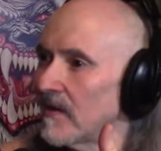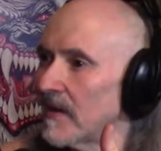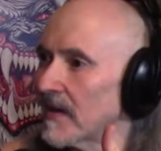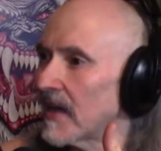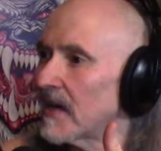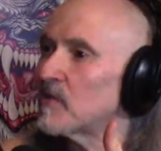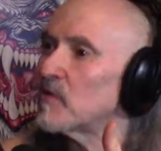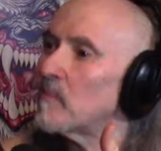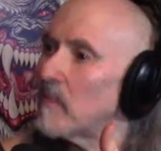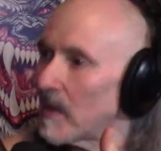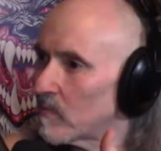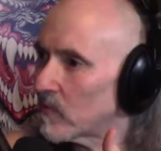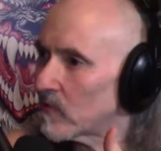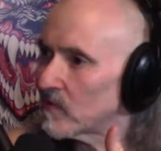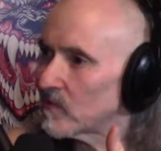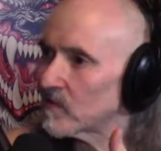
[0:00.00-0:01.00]
I got new
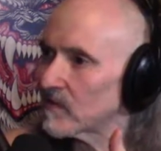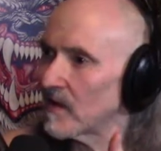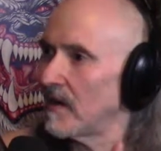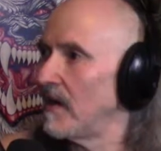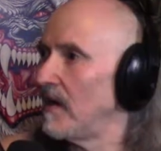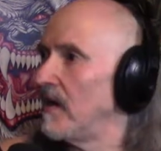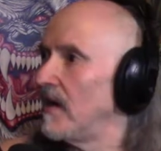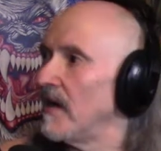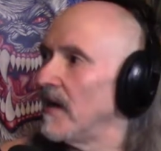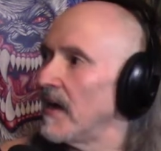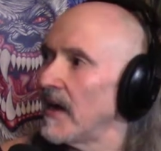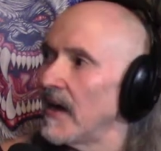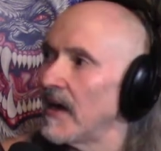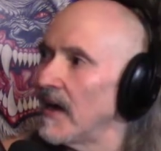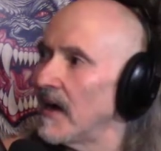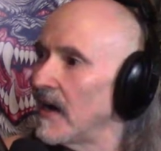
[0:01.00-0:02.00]
members. Yeah,
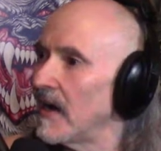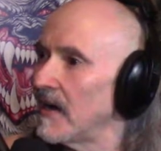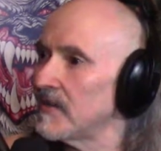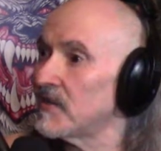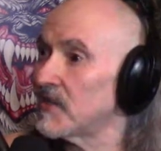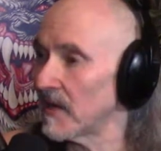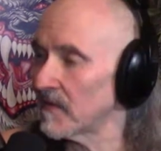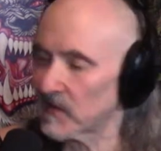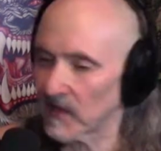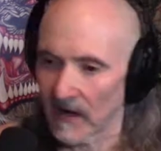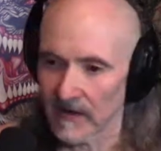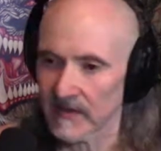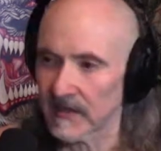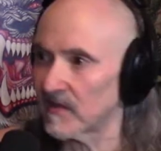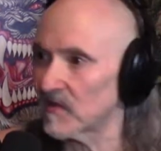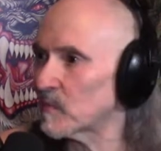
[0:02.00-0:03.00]
Jeff uh, Duncan. Jeff
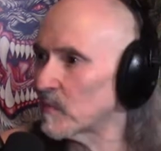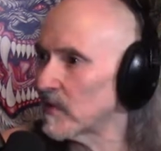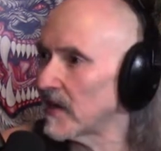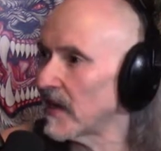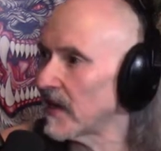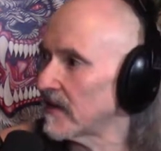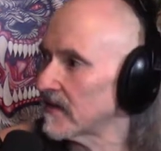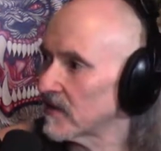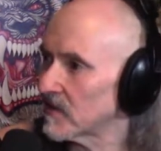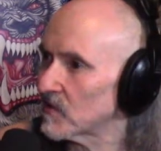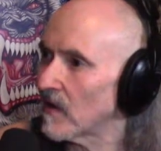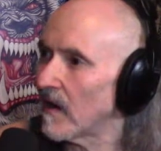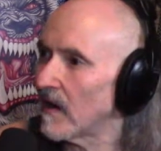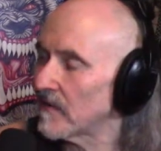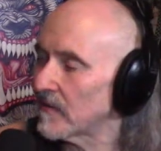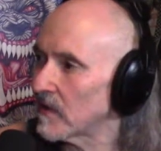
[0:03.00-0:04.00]
Duncan is playing
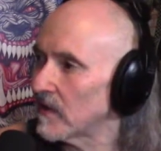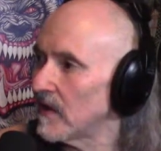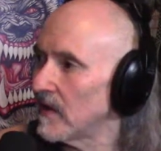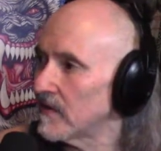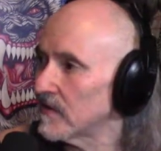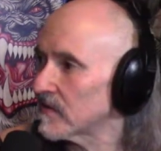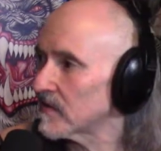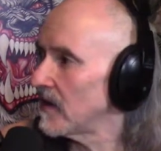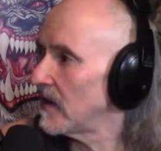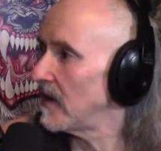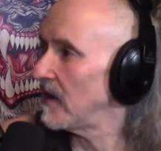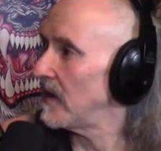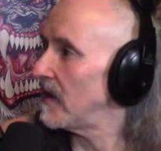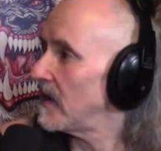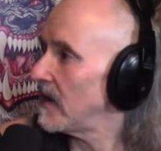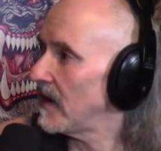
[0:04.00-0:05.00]
guitar for us.
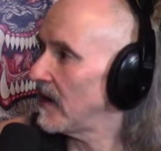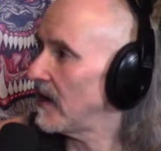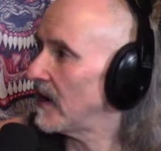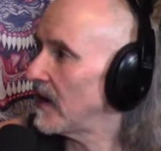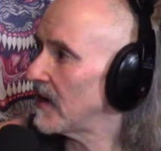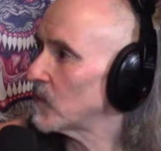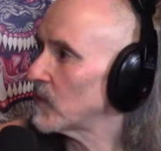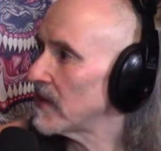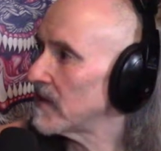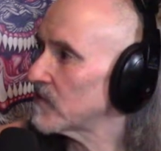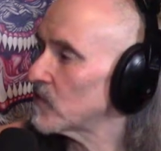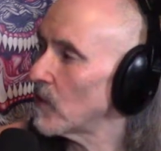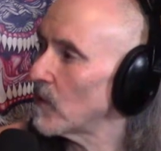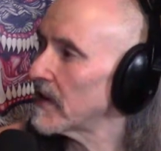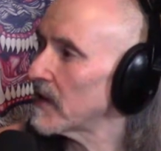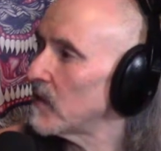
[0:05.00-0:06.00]
Uh, we
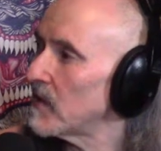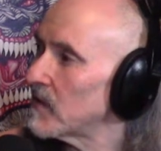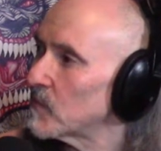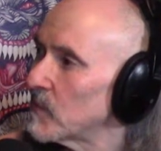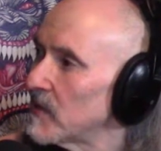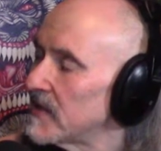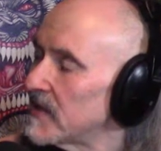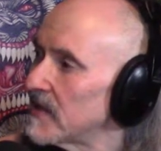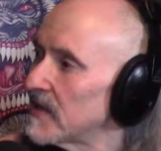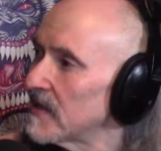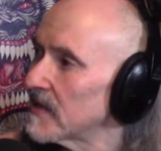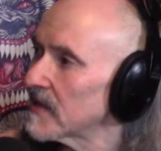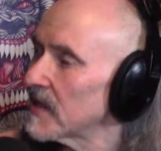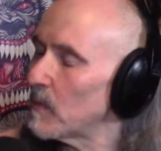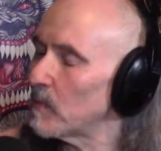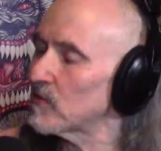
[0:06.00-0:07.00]
so, anyways, we did a
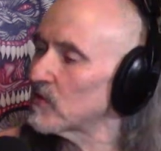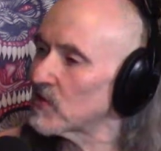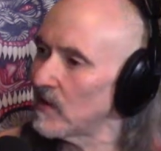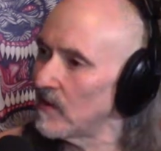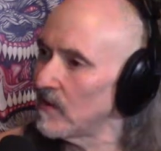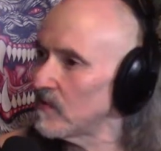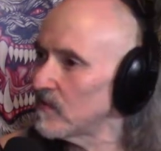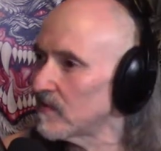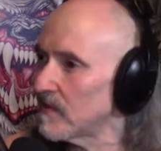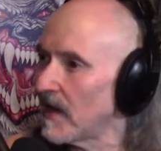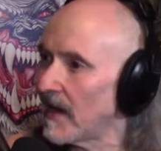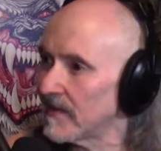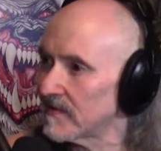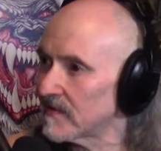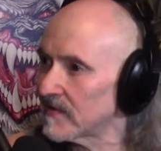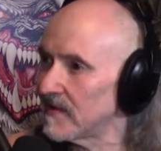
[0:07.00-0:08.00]
couple shows
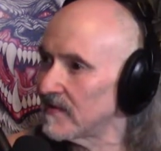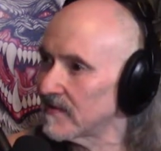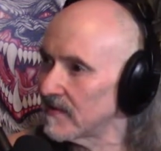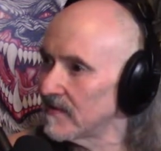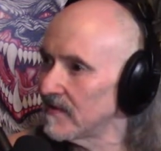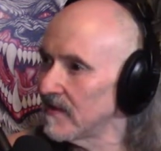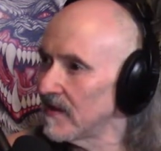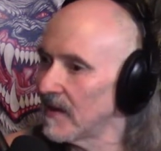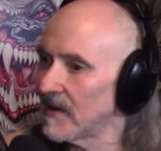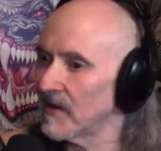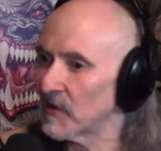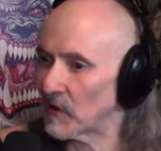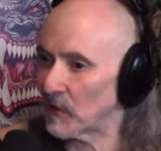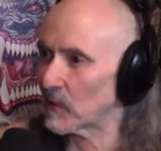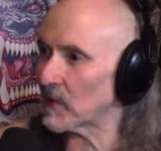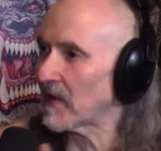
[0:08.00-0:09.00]
last season.
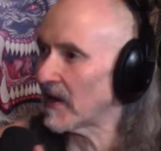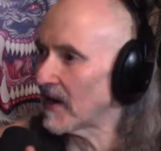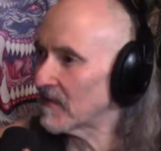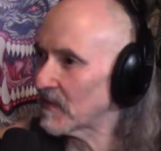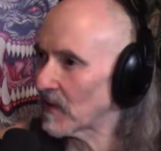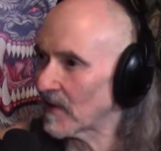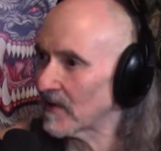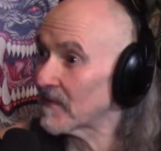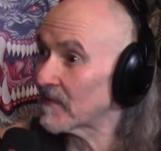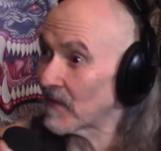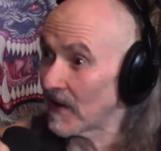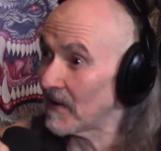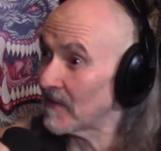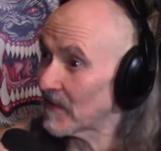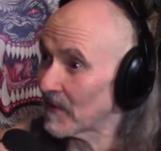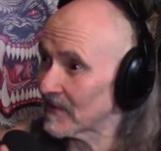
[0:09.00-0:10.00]
You were there for the
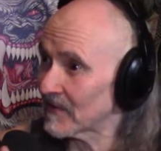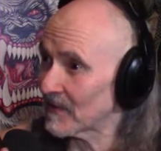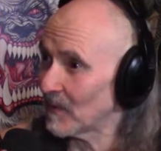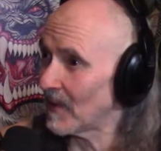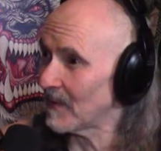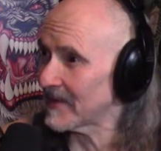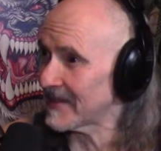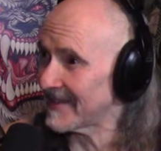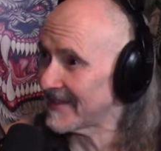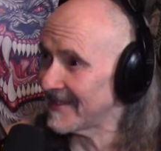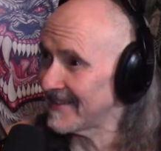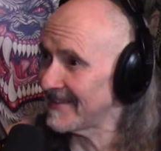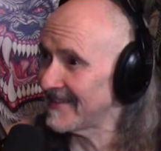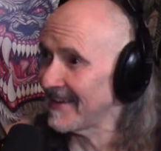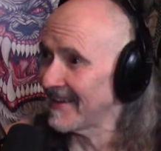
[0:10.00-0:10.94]
very first one we did.